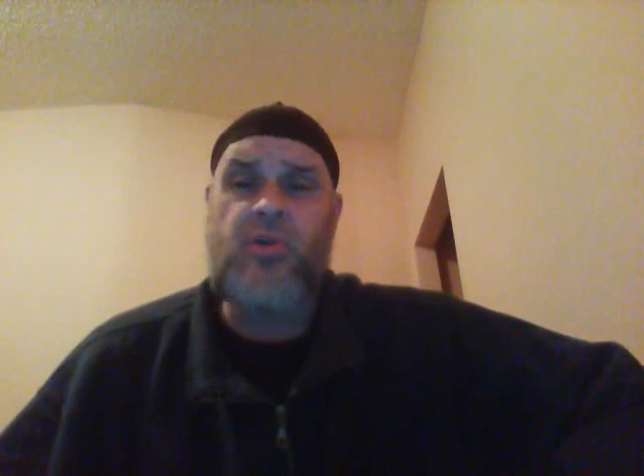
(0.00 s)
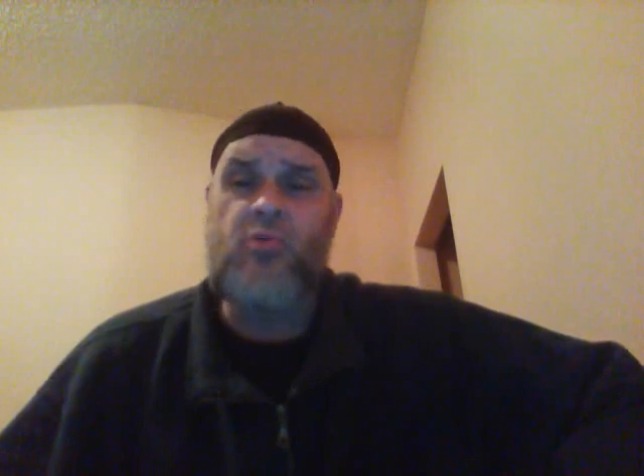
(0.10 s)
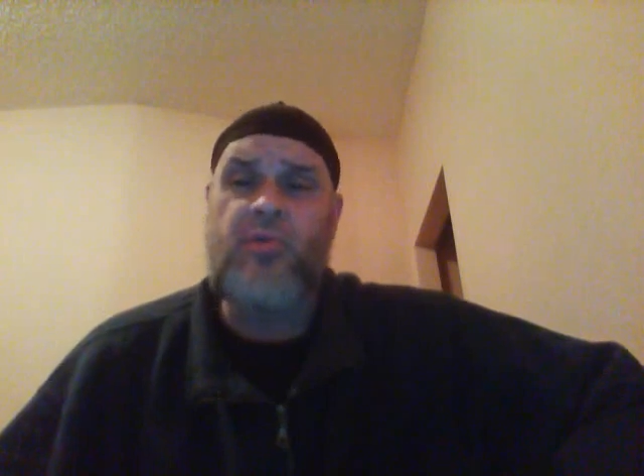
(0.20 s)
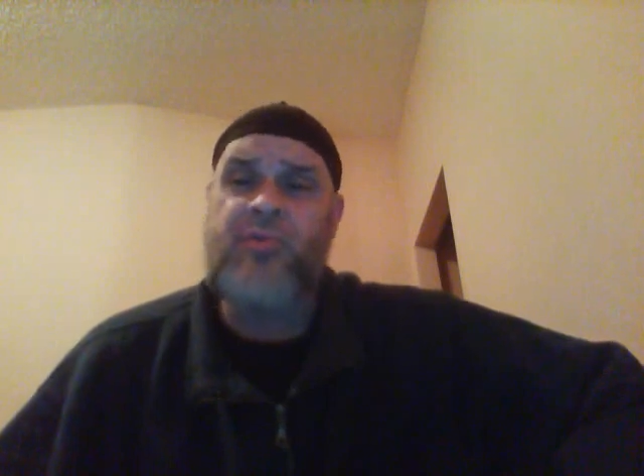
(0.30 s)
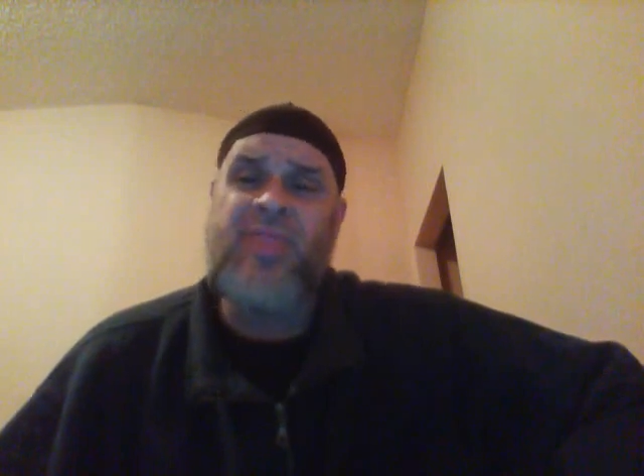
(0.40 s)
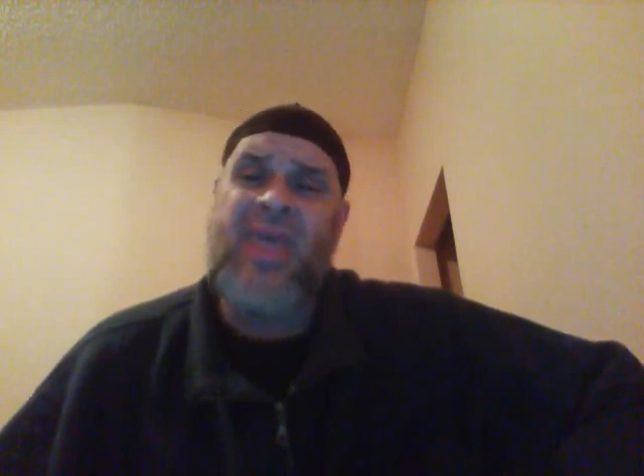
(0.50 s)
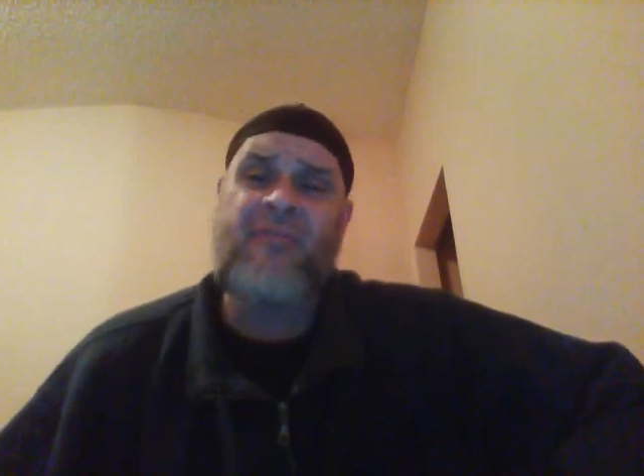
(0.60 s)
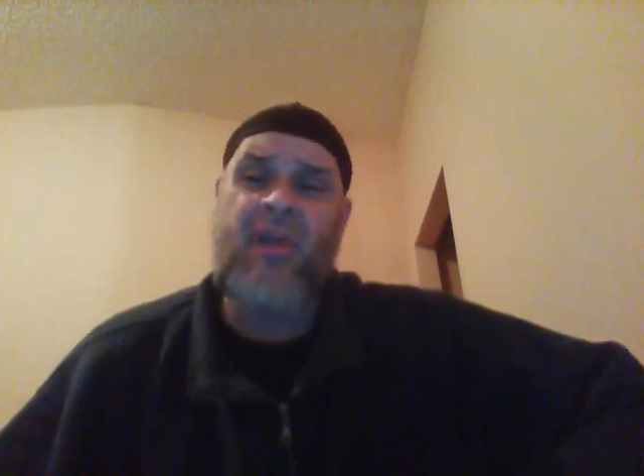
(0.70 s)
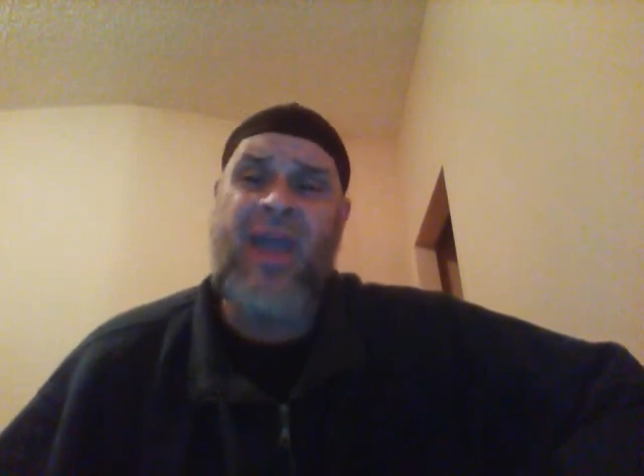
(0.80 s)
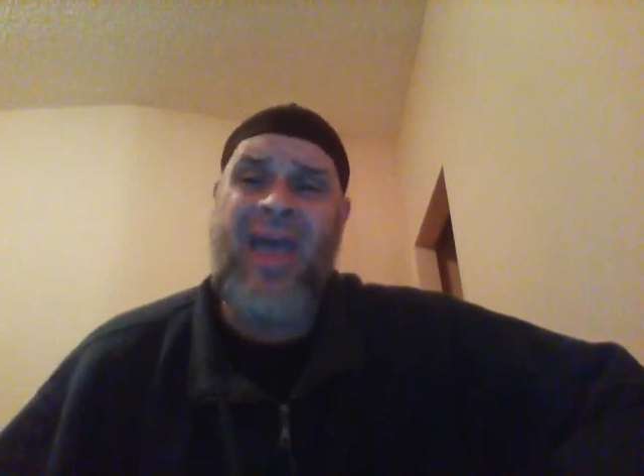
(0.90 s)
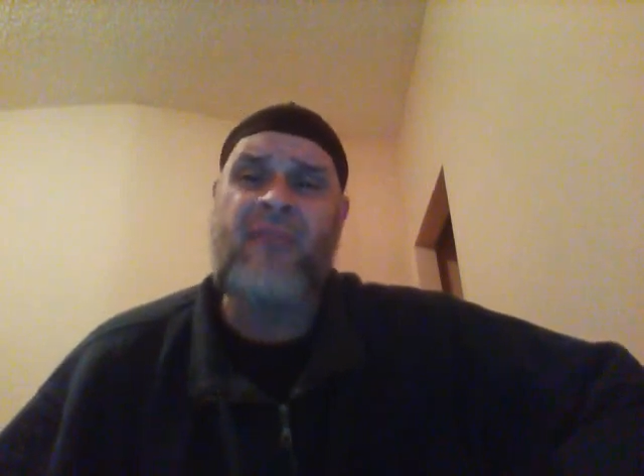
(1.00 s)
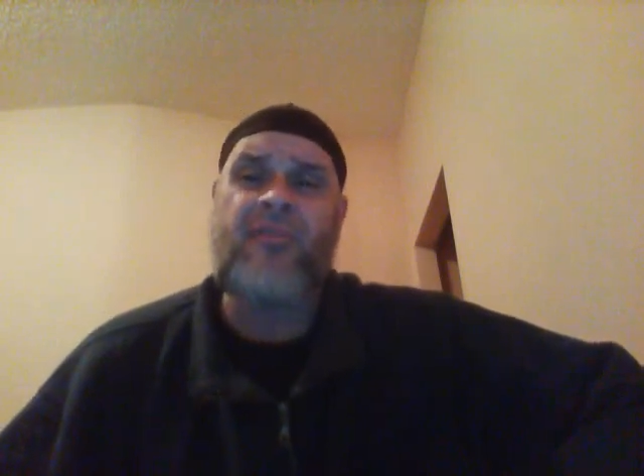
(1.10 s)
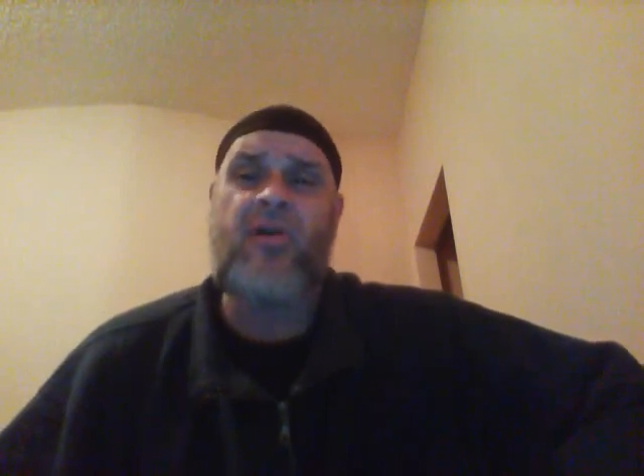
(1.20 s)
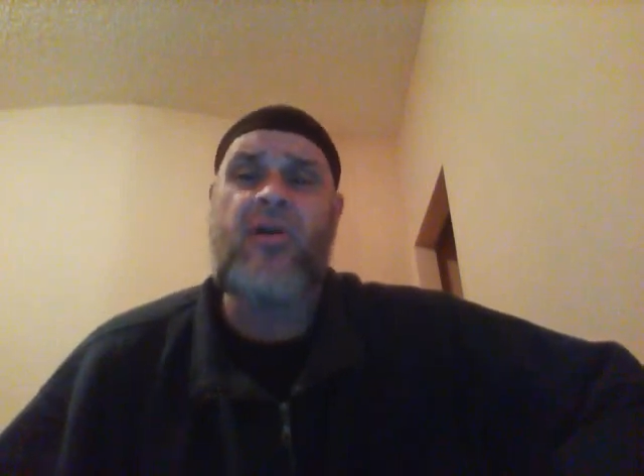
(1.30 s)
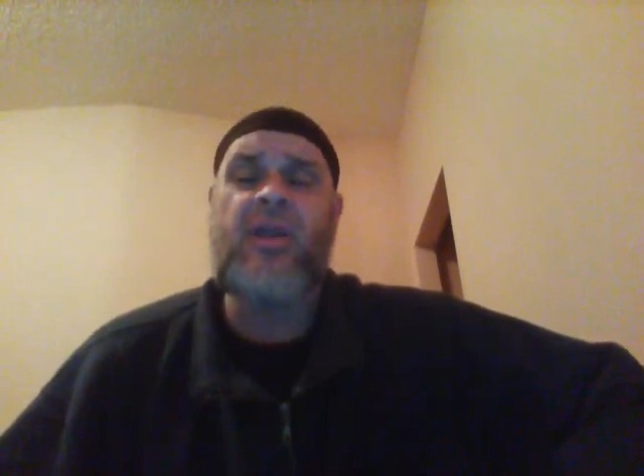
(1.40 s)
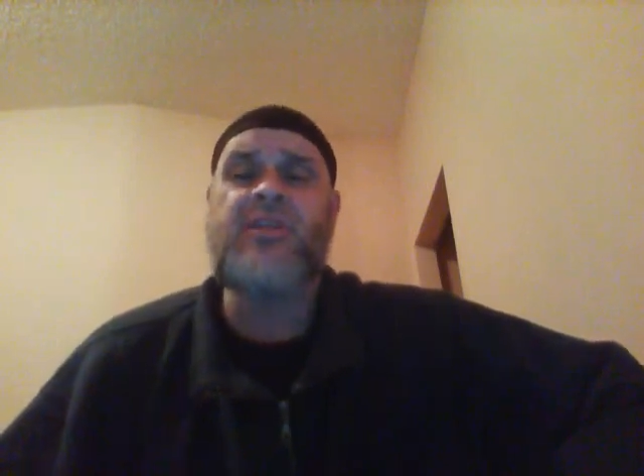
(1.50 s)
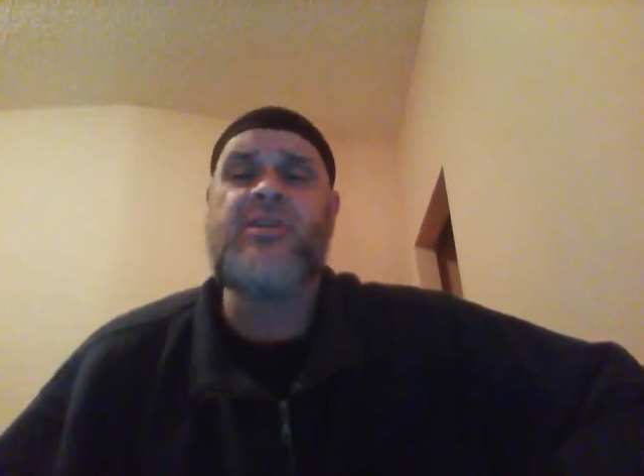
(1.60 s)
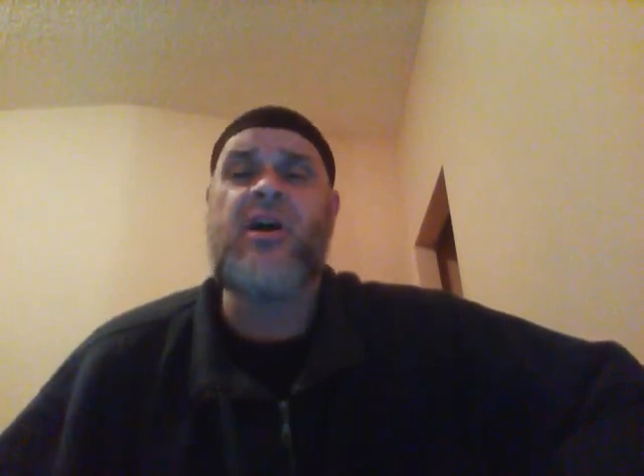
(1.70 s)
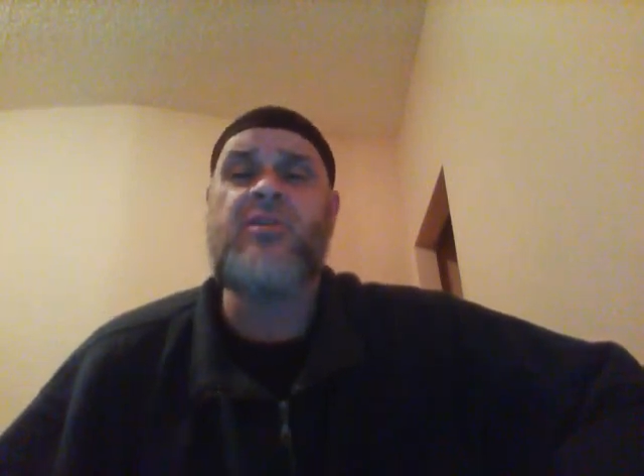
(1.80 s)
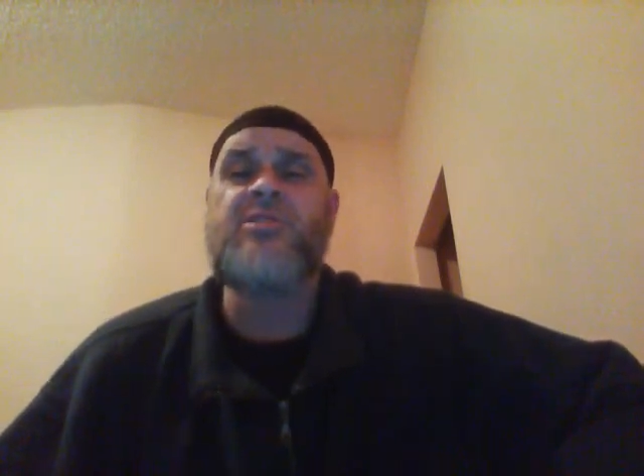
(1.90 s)
You will never, ever get
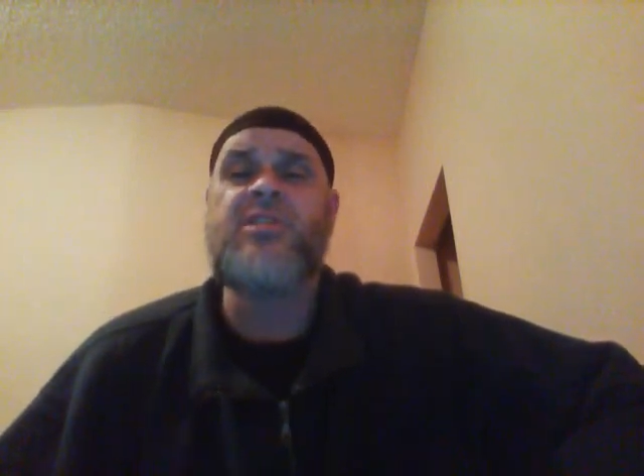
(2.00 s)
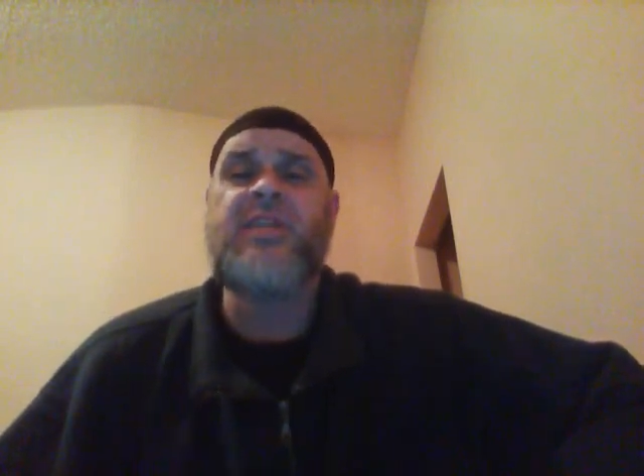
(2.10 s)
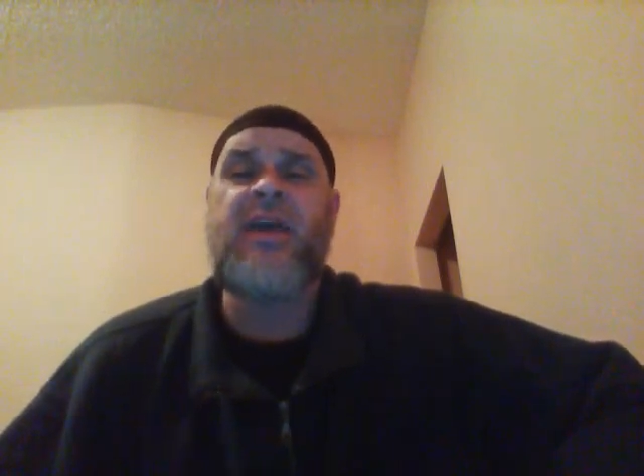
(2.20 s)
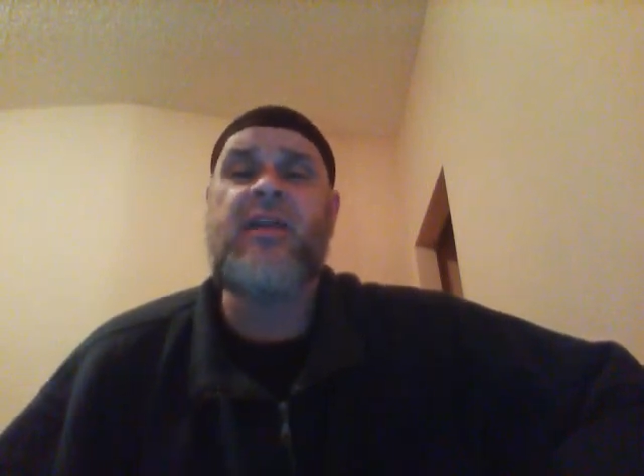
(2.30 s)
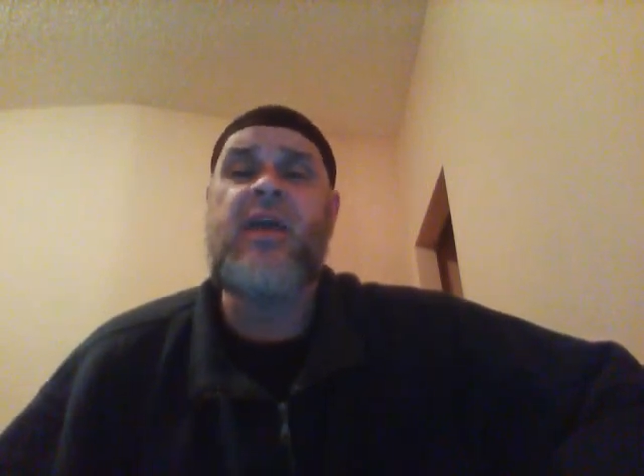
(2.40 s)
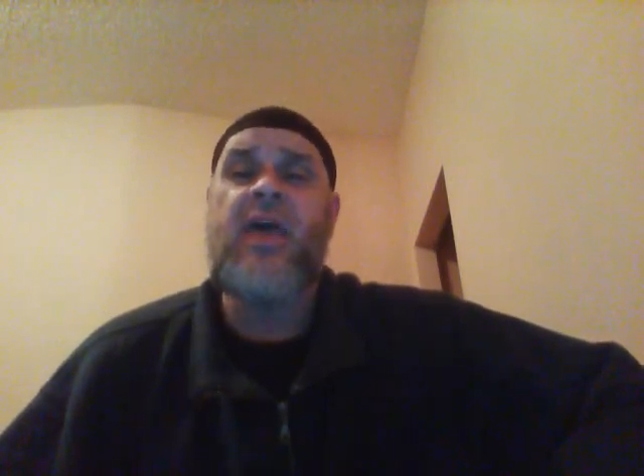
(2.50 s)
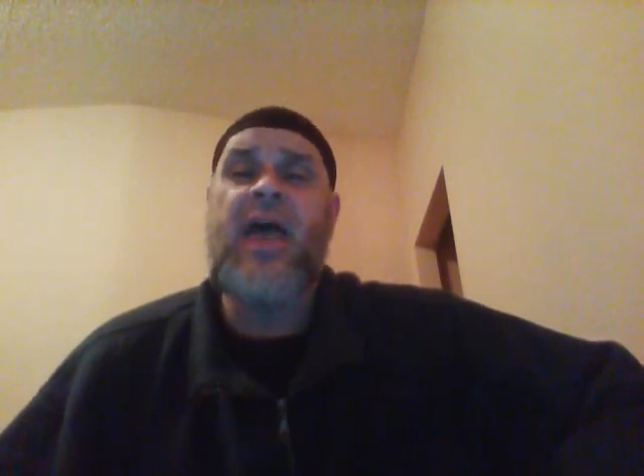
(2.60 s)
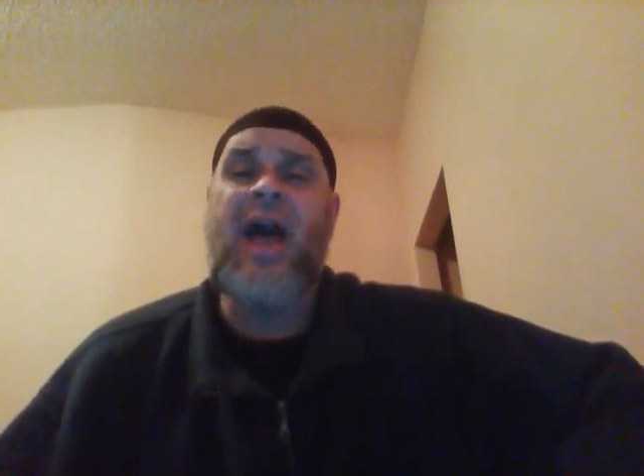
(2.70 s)
to understand